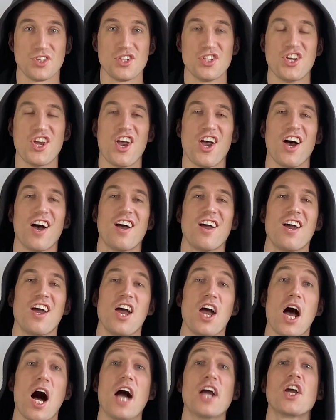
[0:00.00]
Yeah,
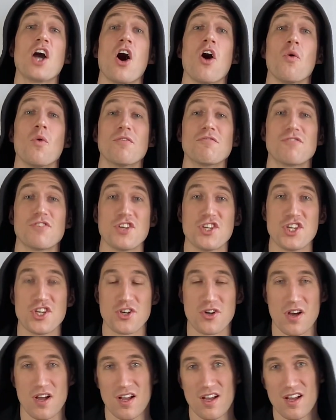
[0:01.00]
I got one for you.